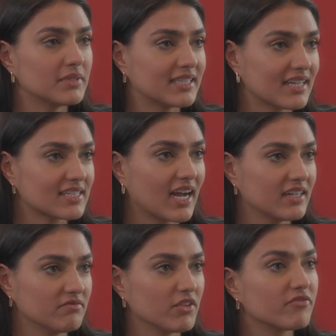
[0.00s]
But that's kind
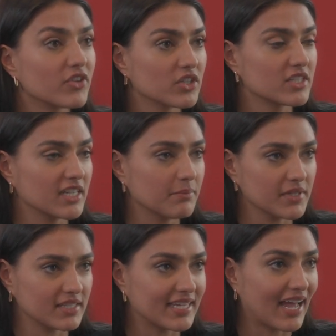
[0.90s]
of the first step,
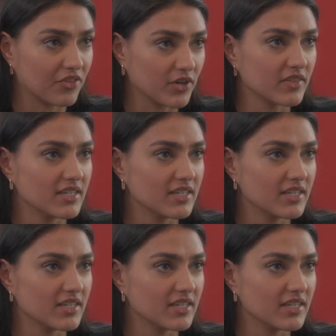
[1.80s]
is gathering the